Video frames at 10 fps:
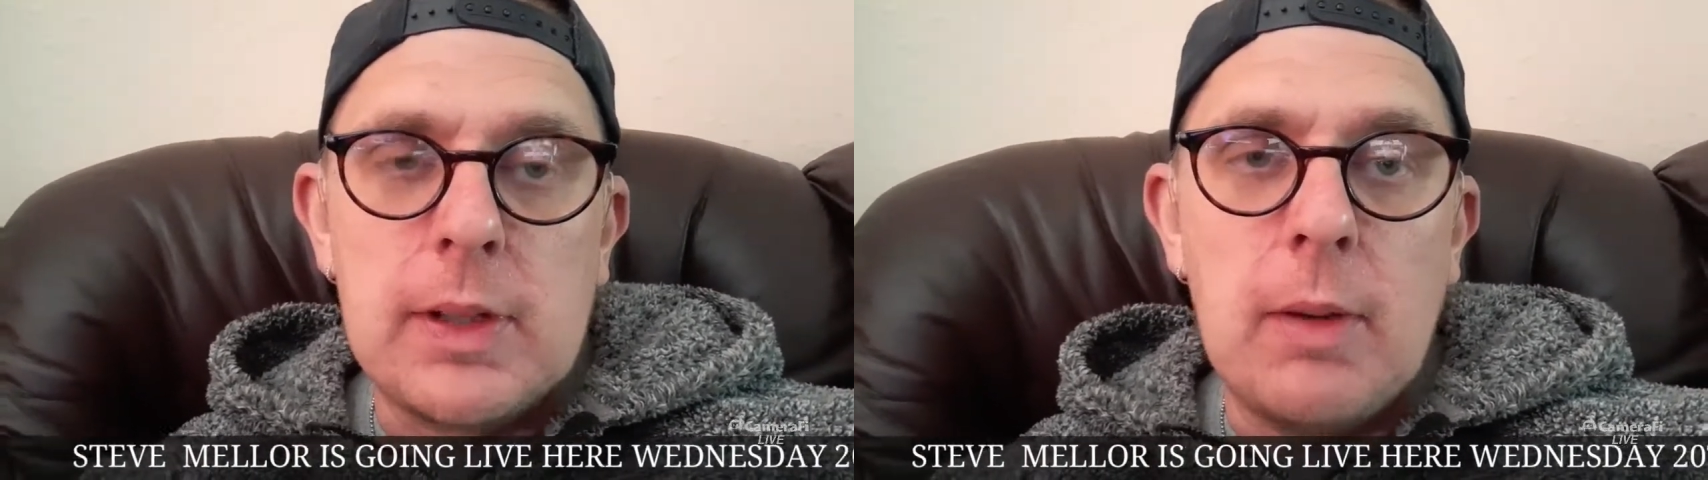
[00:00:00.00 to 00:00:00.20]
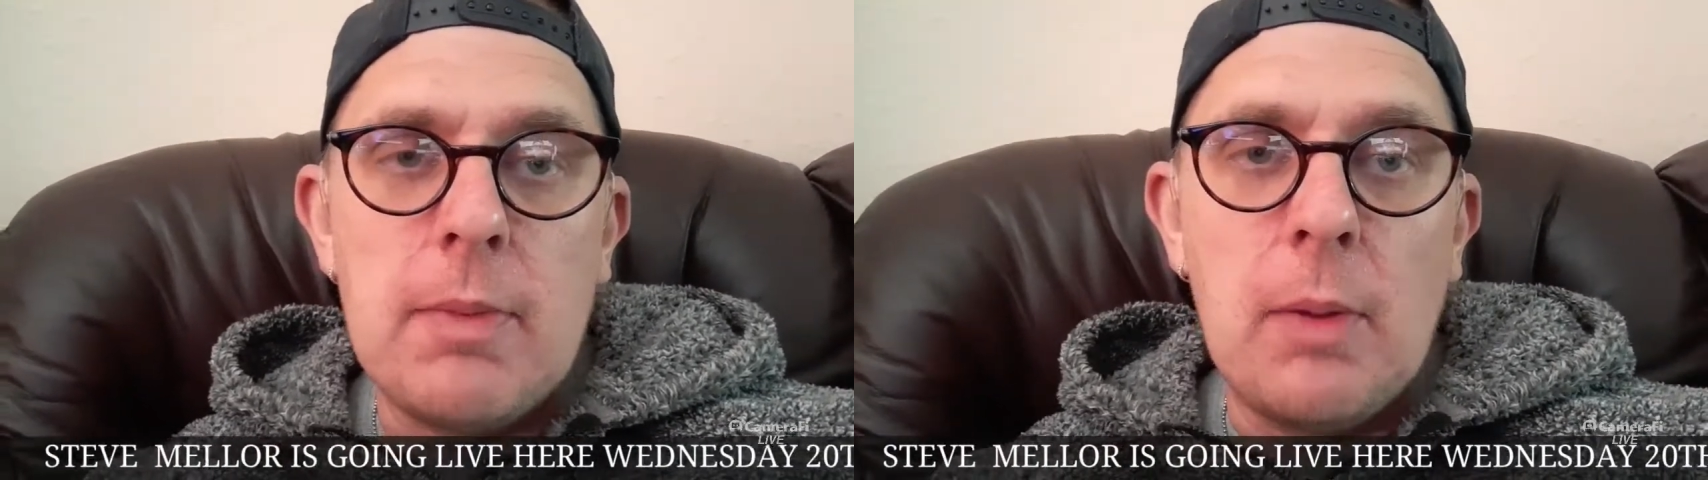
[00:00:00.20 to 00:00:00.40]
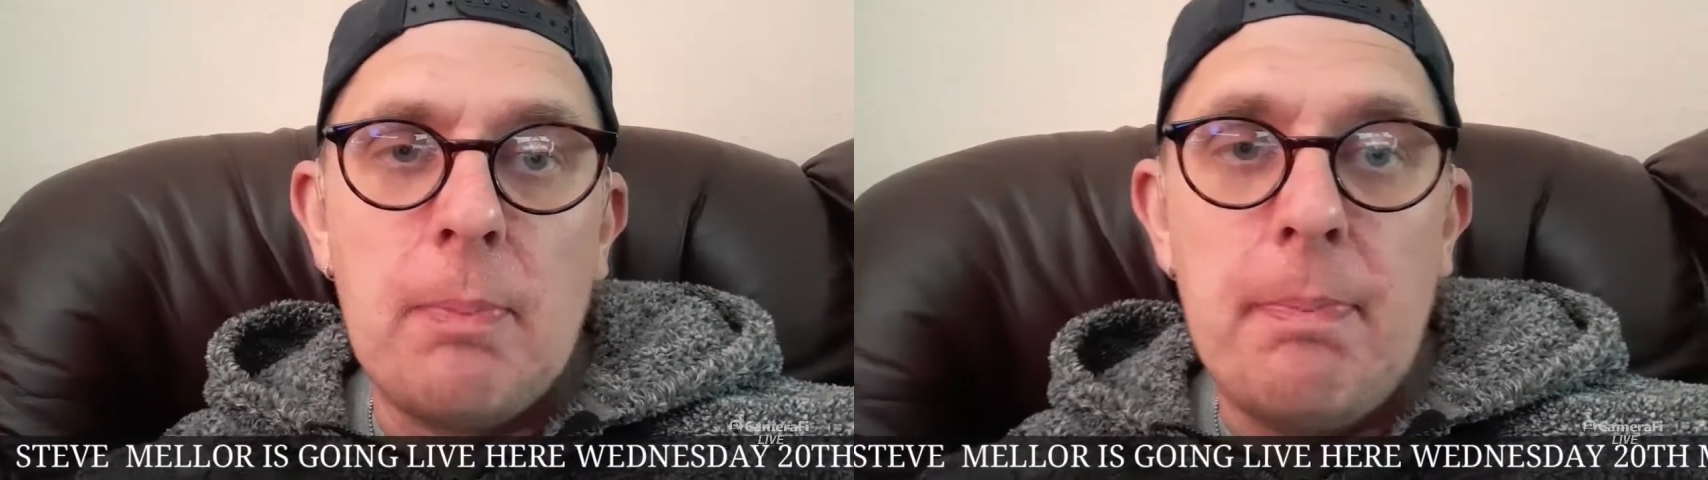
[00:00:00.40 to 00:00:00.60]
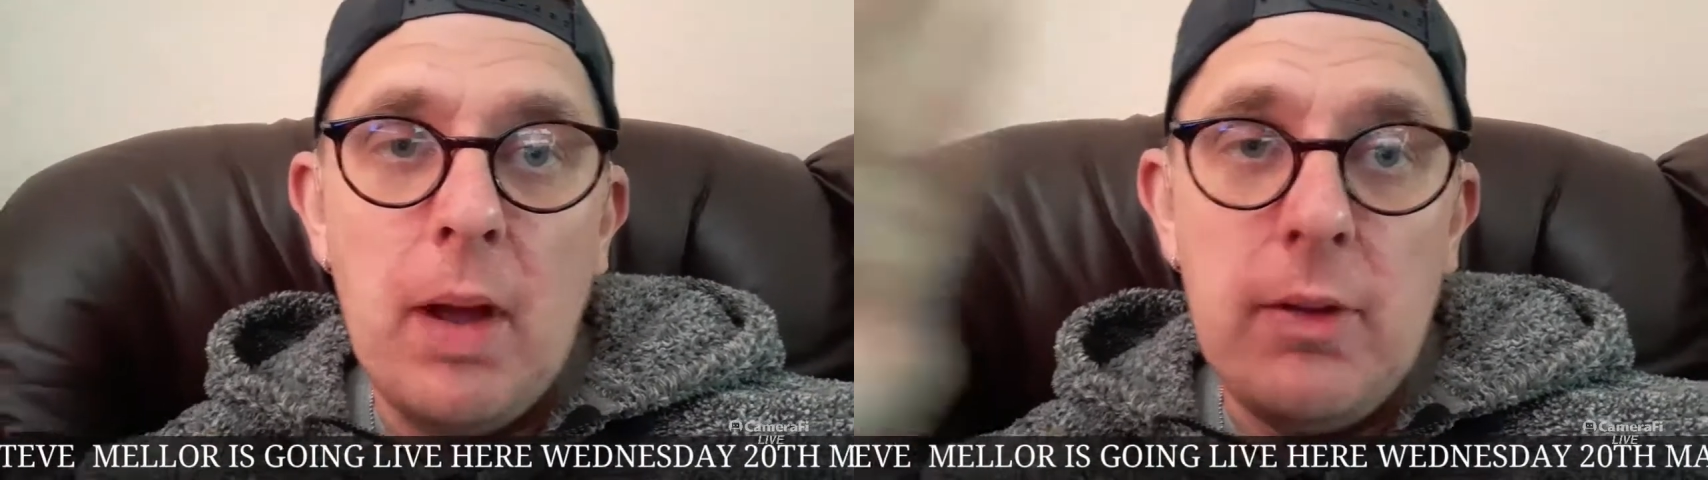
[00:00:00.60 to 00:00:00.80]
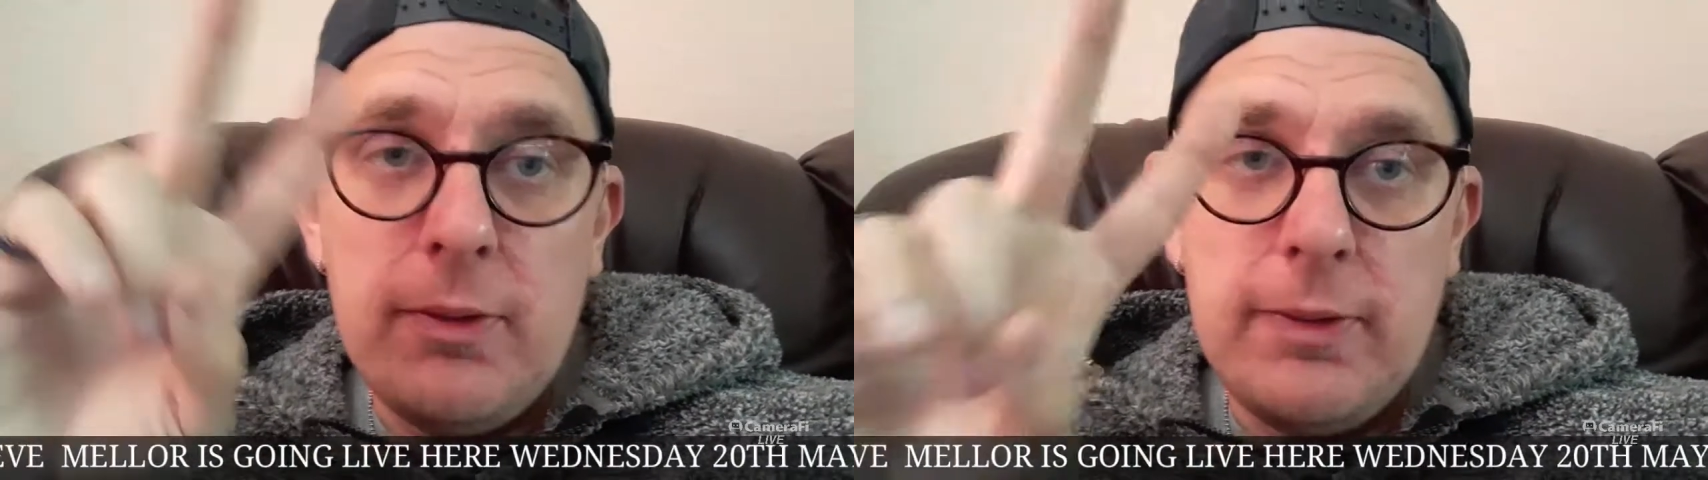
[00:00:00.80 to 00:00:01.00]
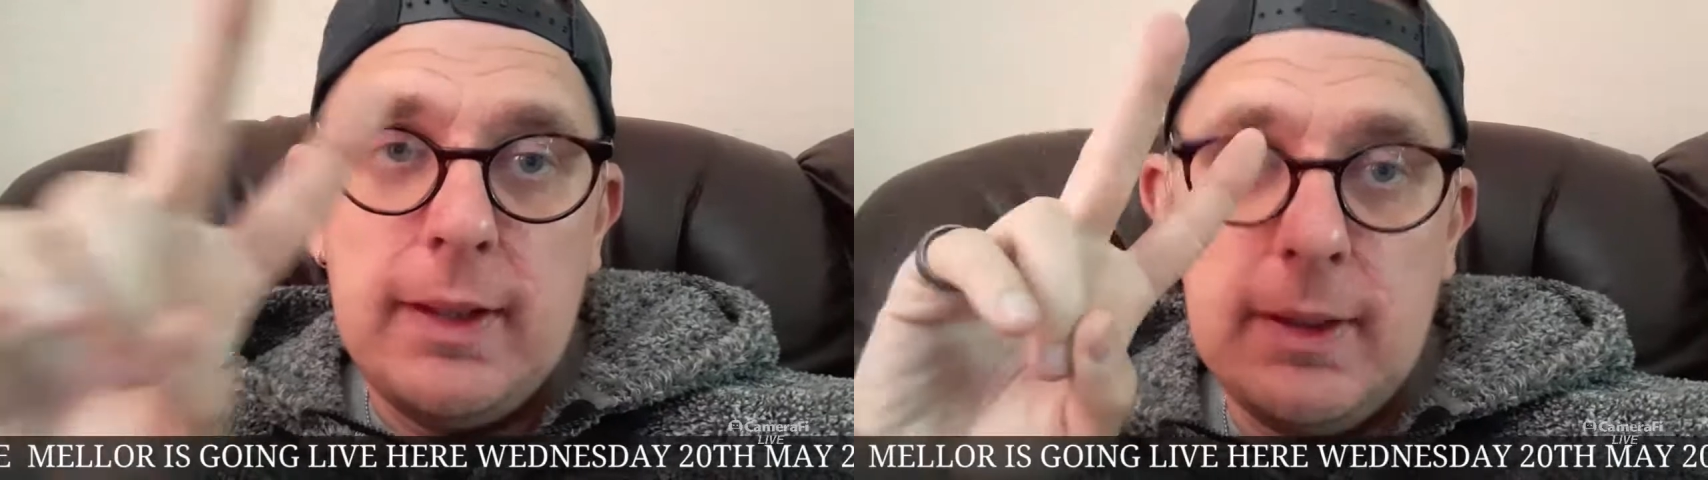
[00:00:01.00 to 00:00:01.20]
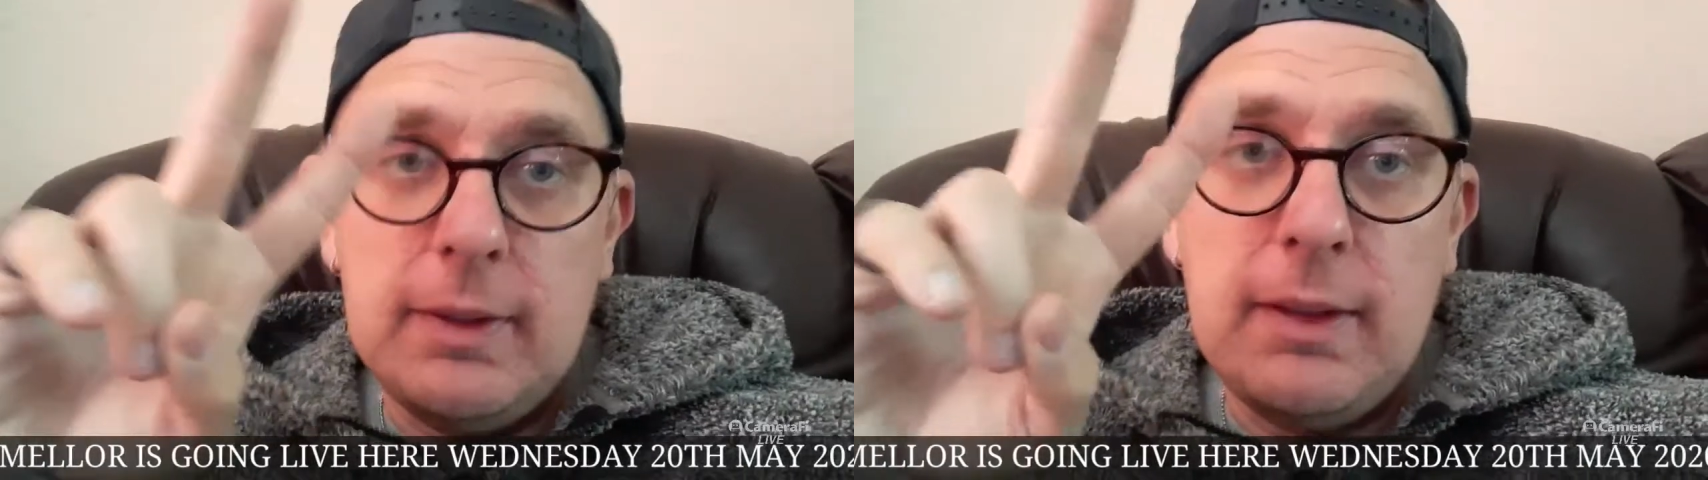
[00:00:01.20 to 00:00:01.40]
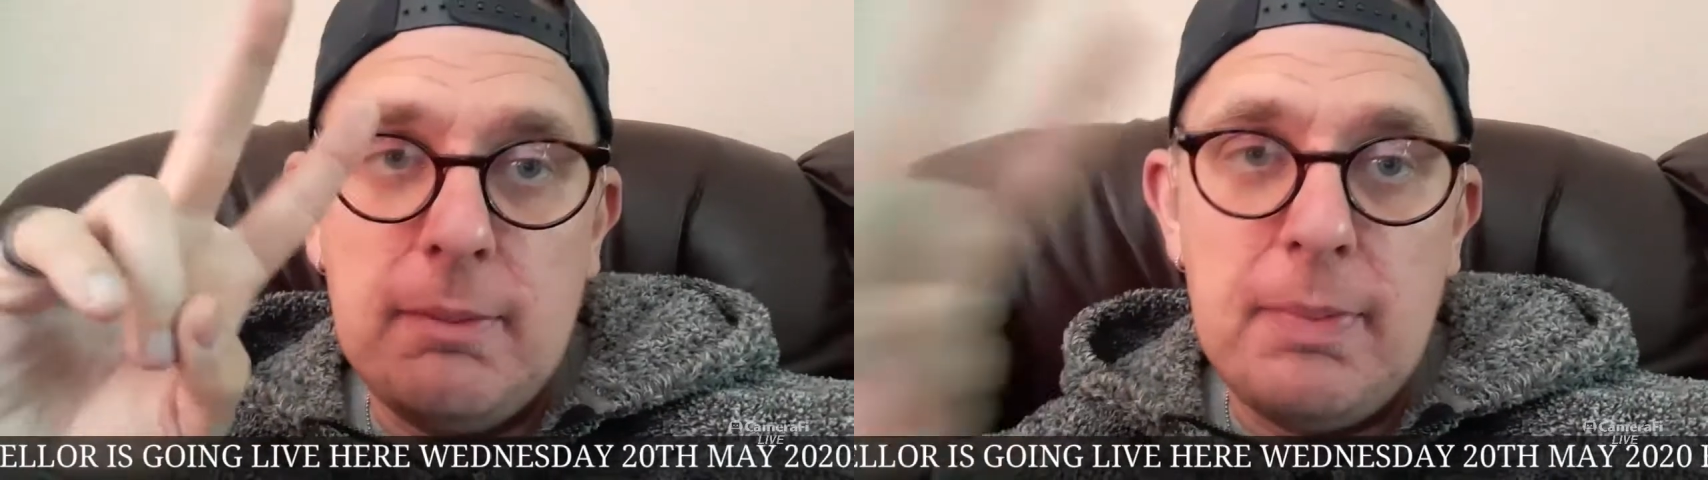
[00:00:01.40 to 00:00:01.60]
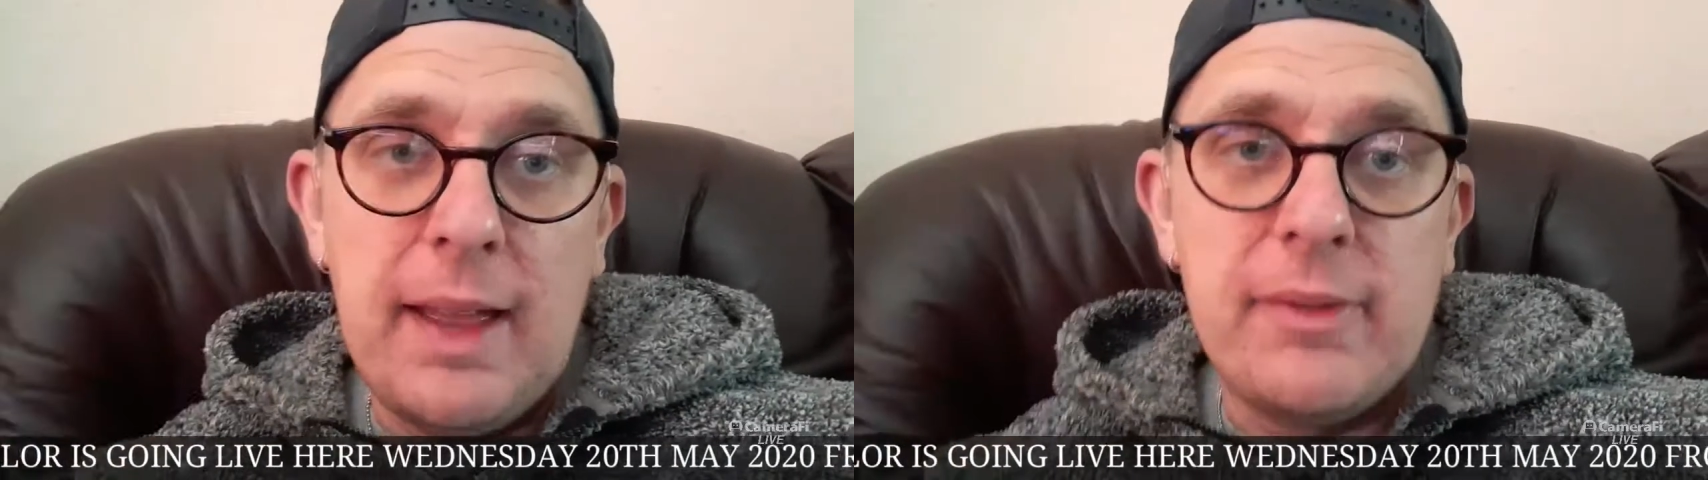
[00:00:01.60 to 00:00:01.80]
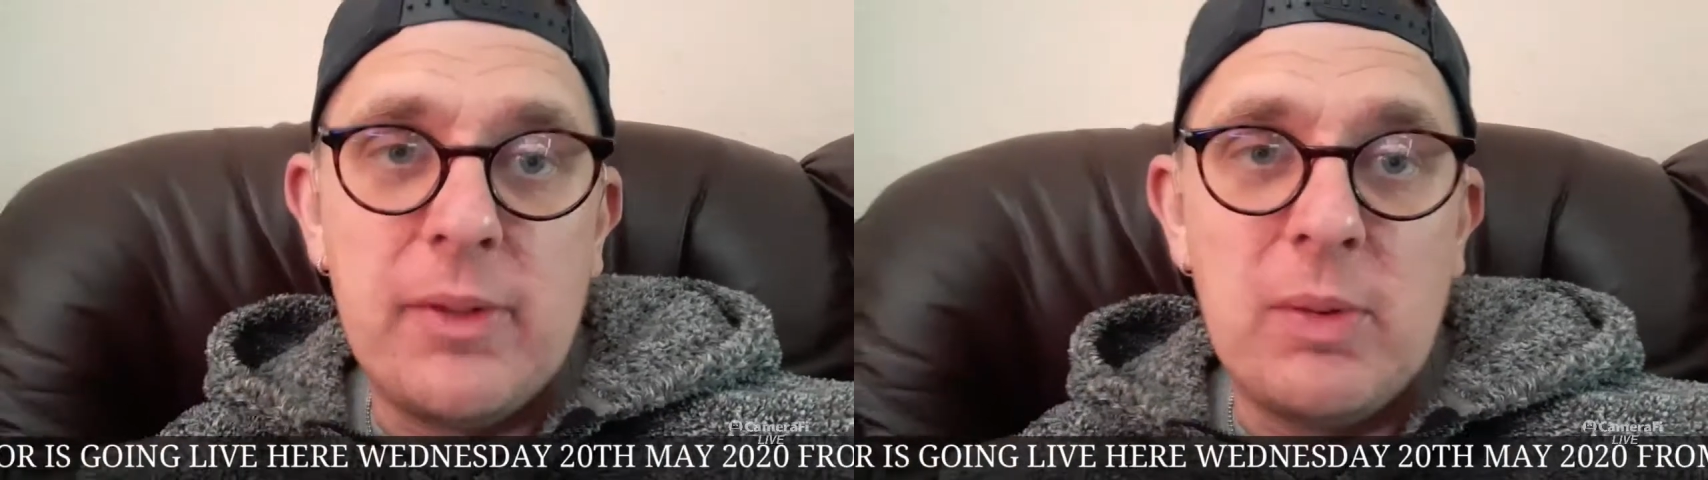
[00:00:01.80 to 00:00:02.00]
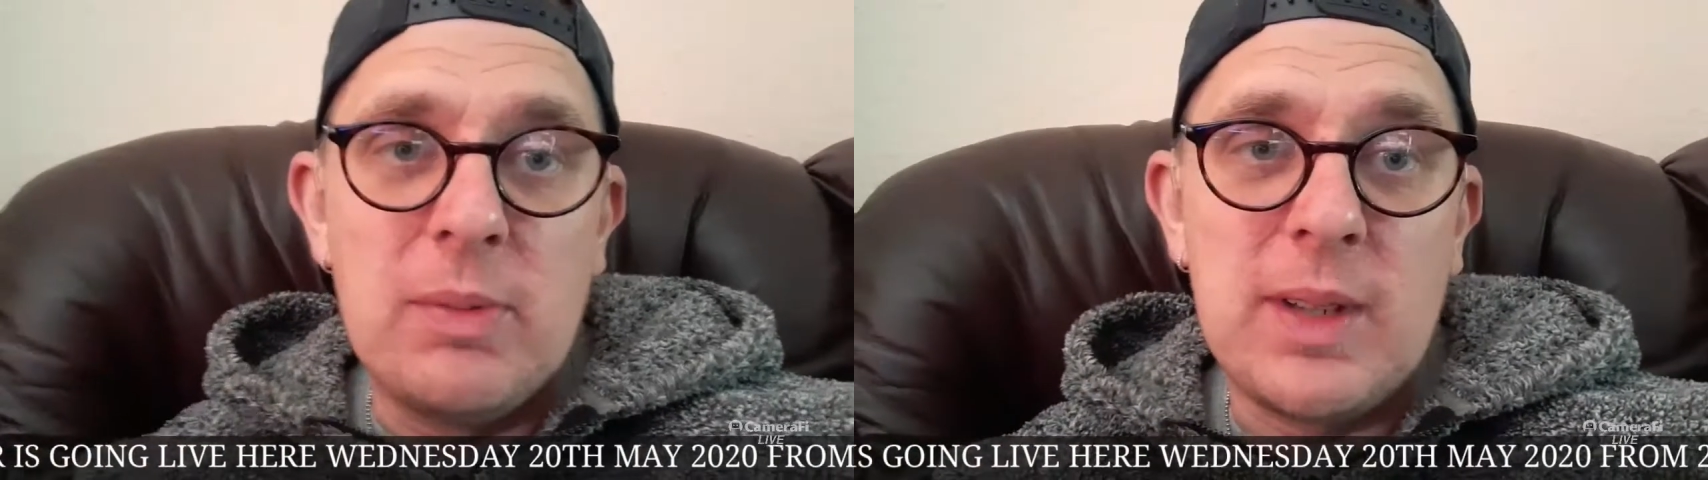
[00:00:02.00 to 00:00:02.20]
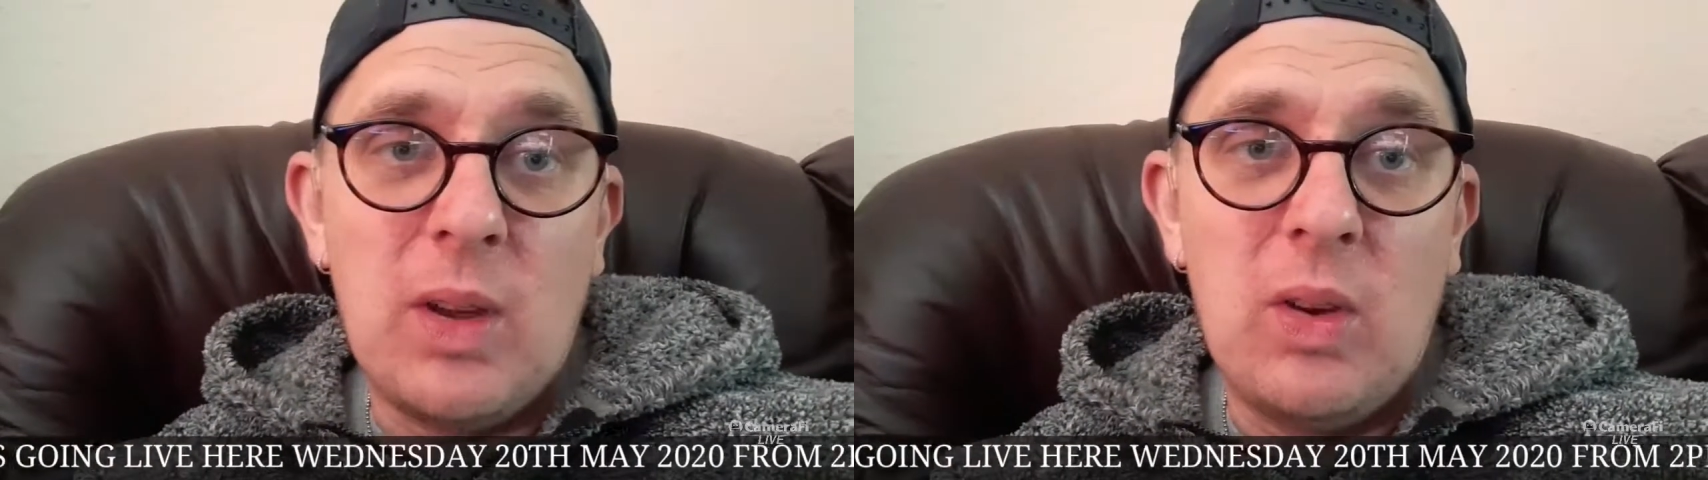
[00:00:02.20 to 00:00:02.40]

So I'm on both platforms